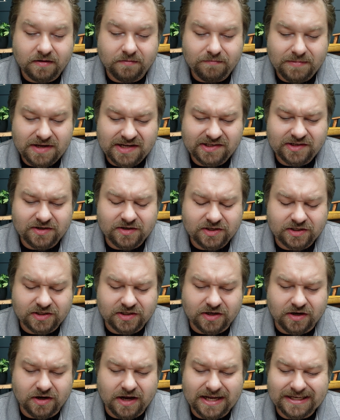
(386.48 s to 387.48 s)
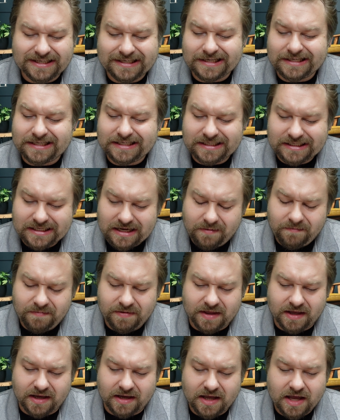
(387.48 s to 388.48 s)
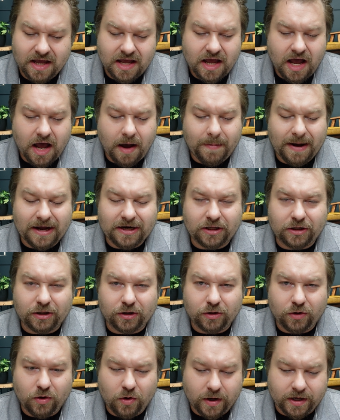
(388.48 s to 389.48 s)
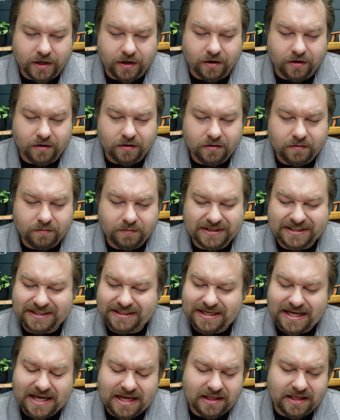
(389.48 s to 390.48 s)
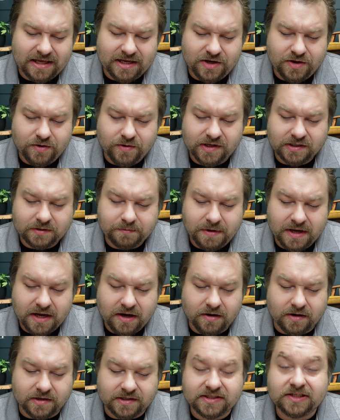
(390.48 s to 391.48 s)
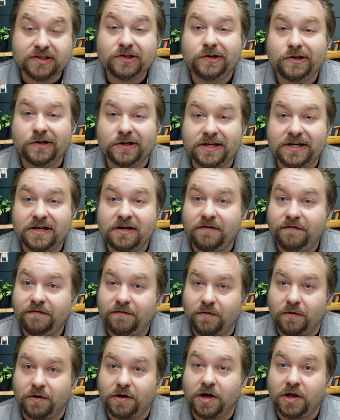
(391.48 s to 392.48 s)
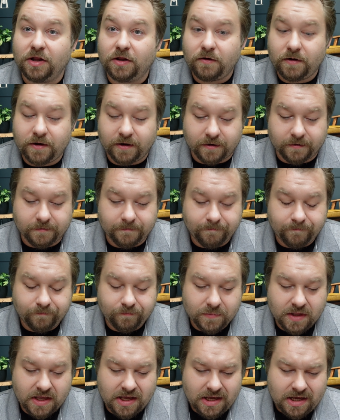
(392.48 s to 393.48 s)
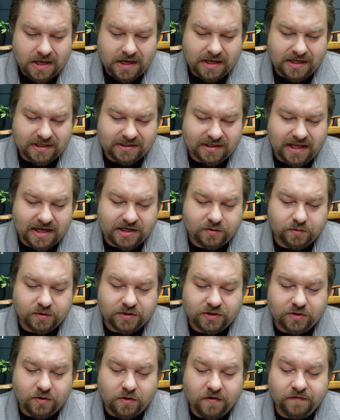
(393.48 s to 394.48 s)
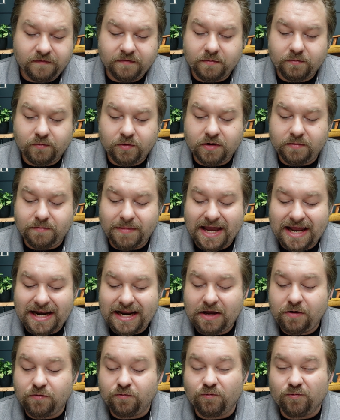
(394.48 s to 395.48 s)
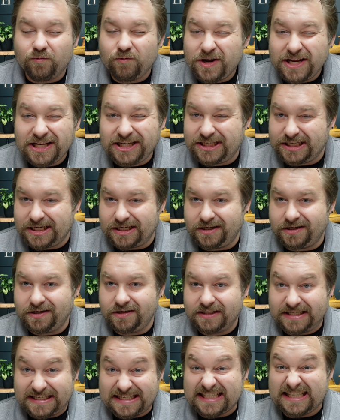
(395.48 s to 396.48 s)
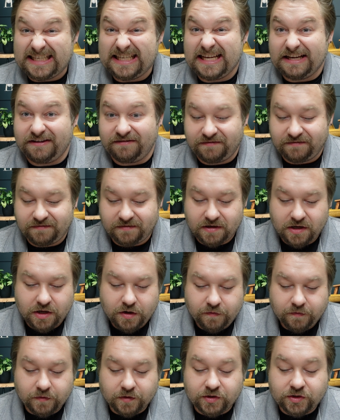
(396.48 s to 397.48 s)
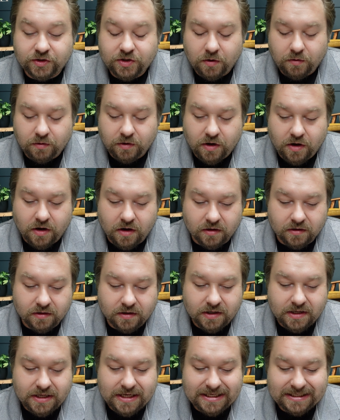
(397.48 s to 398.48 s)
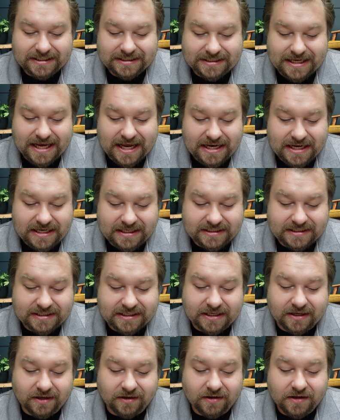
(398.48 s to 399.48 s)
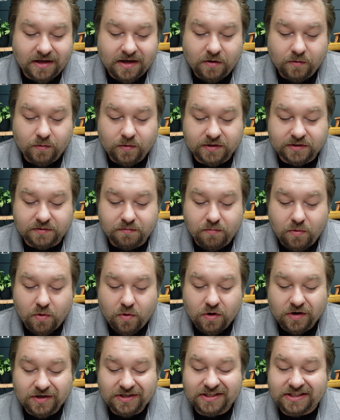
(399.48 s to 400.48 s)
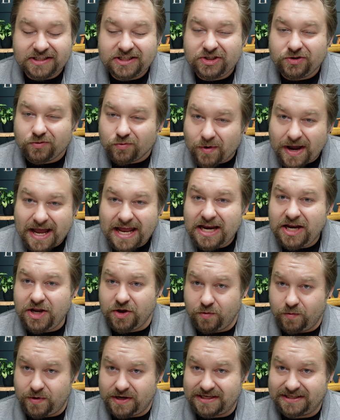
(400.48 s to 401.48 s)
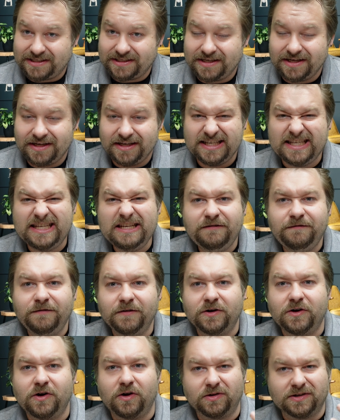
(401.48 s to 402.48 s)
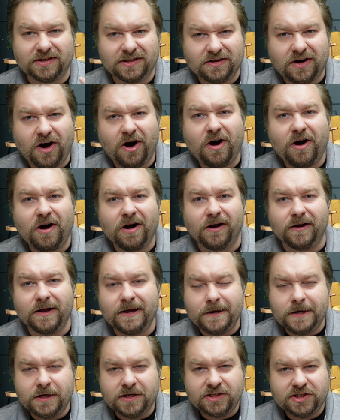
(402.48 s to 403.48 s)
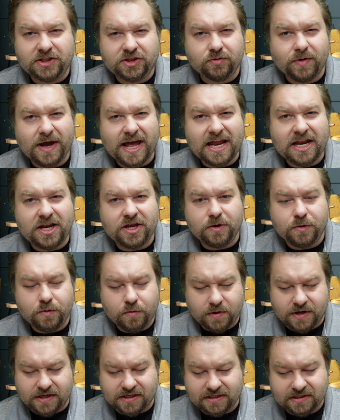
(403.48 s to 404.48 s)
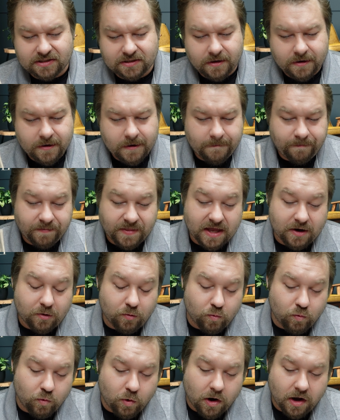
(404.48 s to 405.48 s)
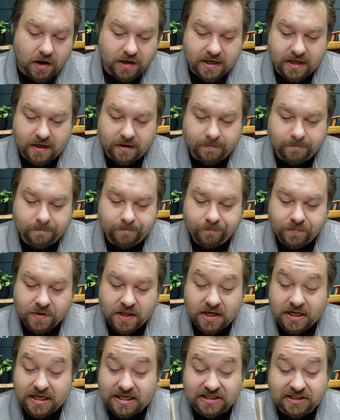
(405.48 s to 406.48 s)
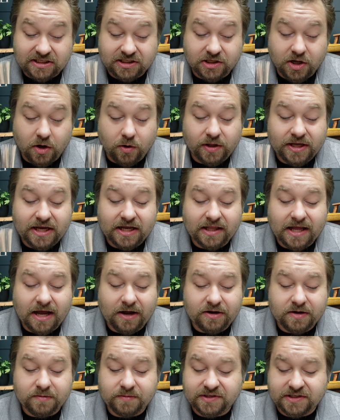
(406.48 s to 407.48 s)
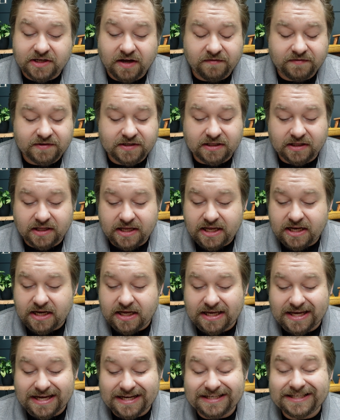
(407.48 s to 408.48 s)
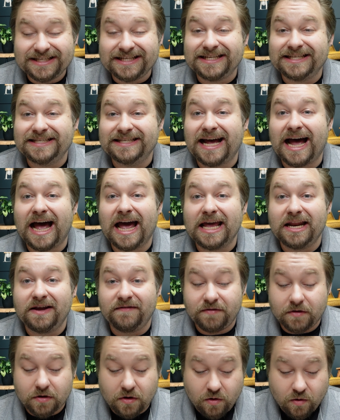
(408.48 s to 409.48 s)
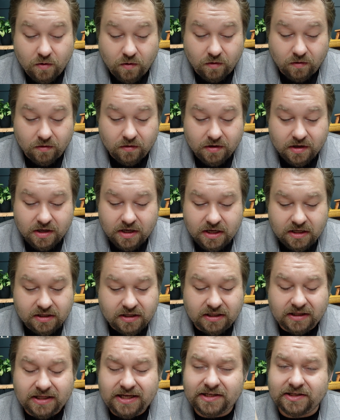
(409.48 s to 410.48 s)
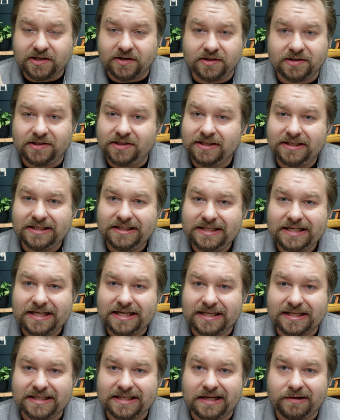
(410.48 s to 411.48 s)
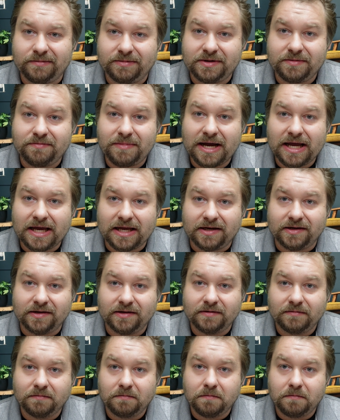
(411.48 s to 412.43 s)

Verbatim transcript: Mr. Sir had said something about a lawyer, but Stanley knew his parents couldn't afford a lawyer. His legs were sore from remaining rigid, stiff, for so long. Standing still was more strenuous, difficult, hard, strenuous then walking, he slowly allowed himself to lean against the side of the hole. The lizards didn't seem to mind.